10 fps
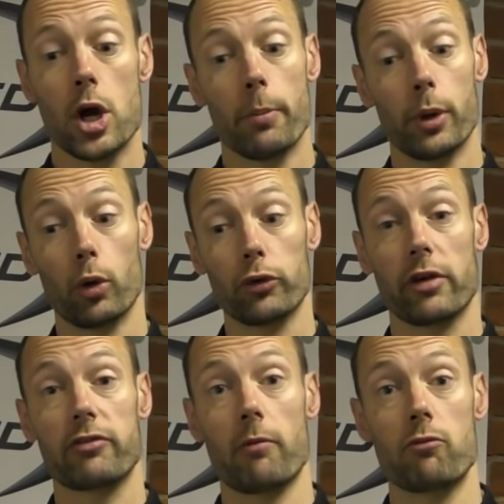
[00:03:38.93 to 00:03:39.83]
But also
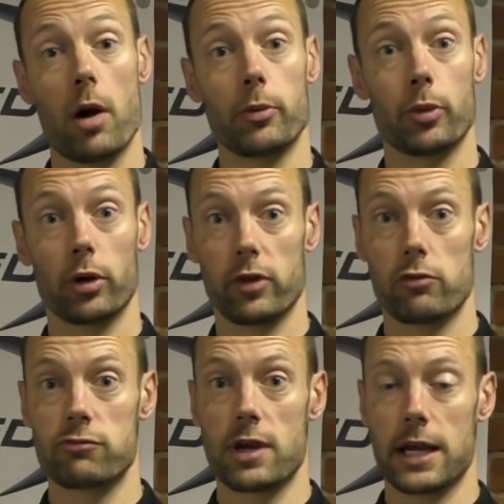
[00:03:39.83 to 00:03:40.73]
from Rob's point of view,
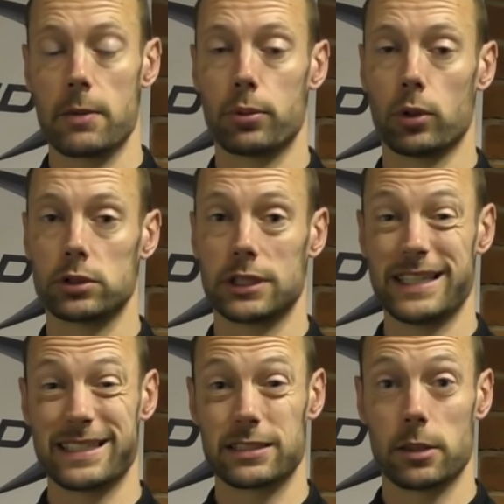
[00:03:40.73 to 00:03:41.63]
really important is
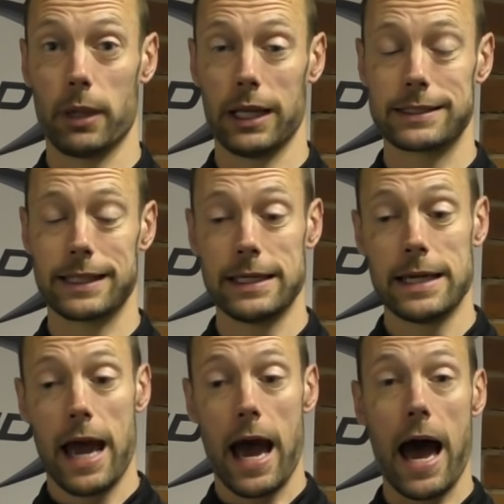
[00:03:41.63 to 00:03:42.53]
the stability
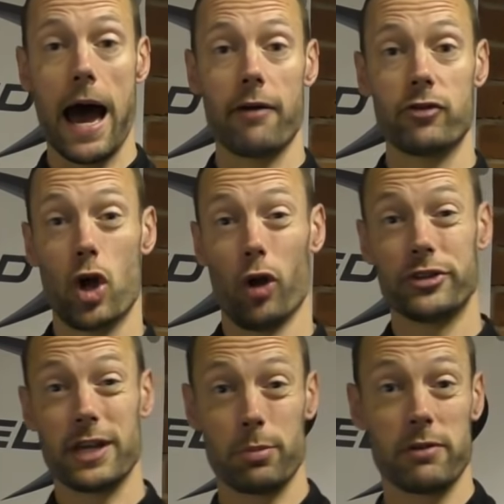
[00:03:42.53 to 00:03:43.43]
of not
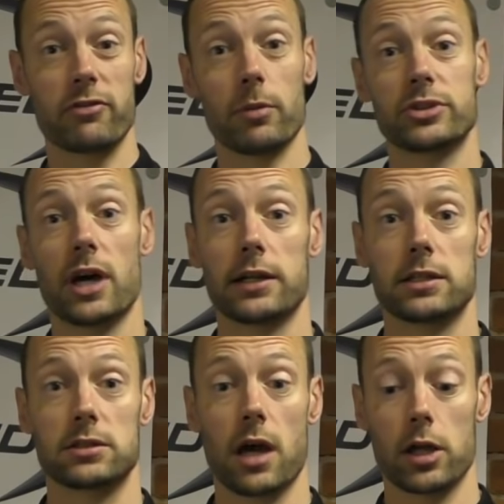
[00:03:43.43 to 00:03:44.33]
dipping from side to
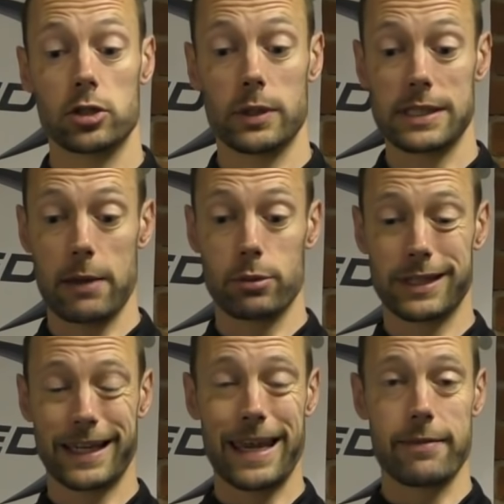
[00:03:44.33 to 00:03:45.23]
side, so he's able to
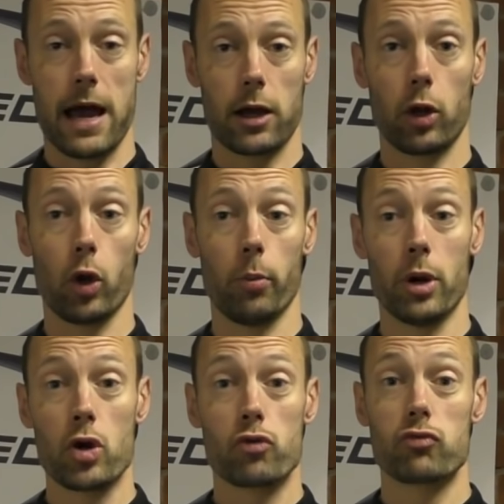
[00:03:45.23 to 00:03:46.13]
keep that club
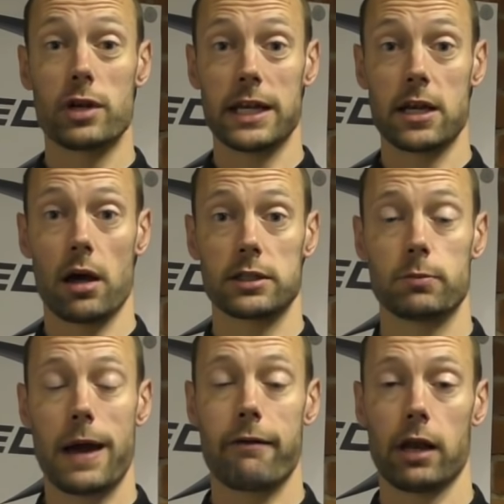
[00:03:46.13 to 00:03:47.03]
really nice and
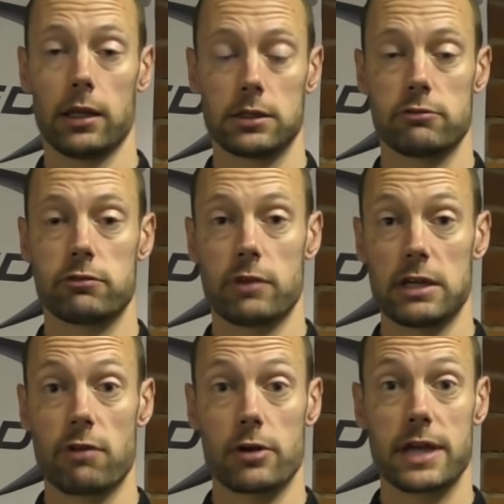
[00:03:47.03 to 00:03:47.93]
parallel as
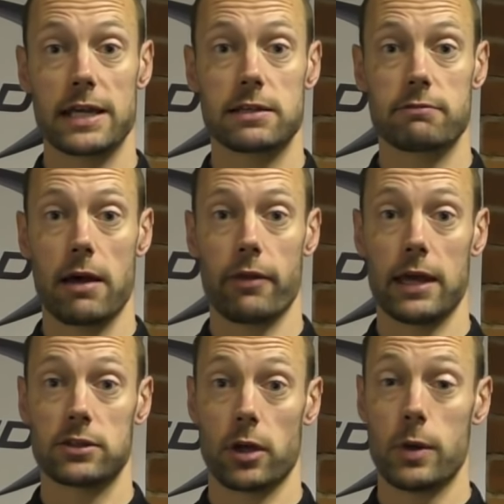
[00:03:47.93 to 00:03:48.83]
he's rotating around there.
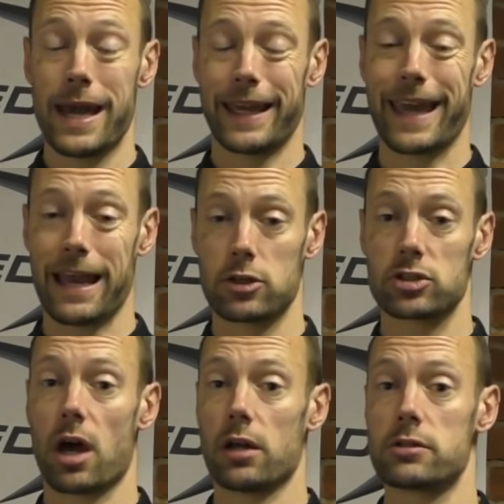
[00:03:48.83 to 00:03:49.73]
So again,
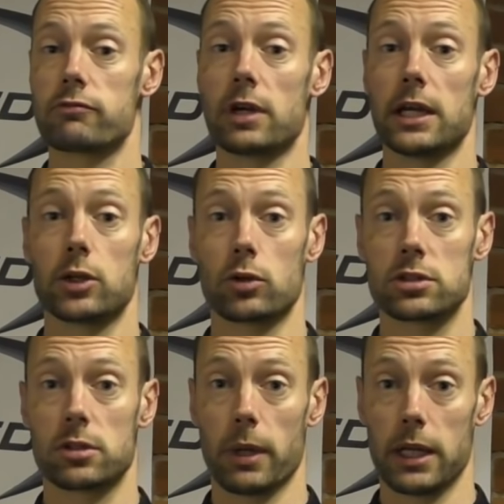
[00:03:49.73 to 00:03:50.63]
signs of really good
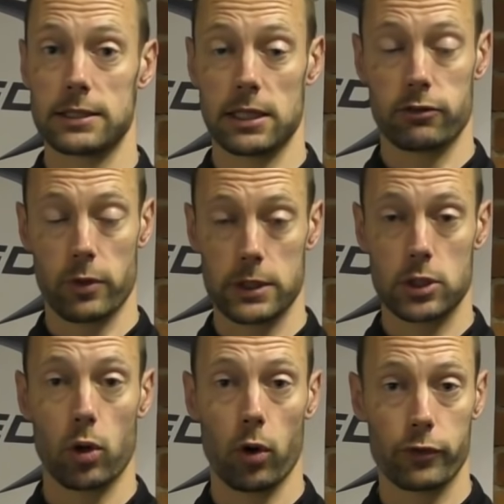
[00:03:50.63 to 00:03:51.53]
stability through his
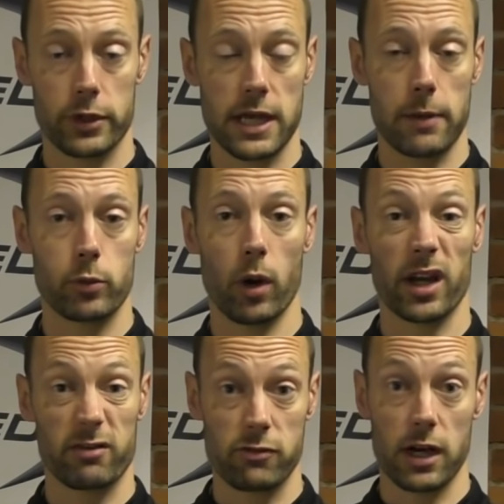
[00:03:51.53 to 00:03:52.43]
core, through his hips,
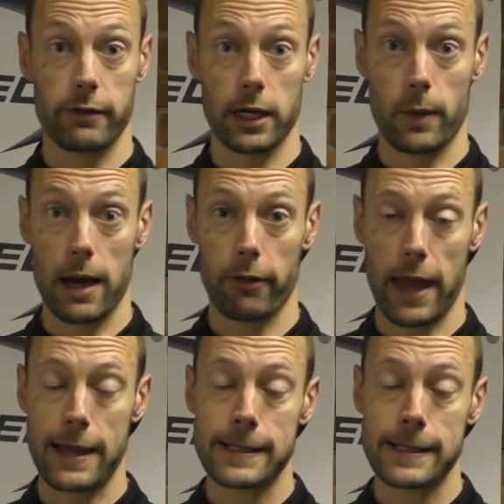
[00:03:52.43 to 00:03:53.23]
working really, really well there.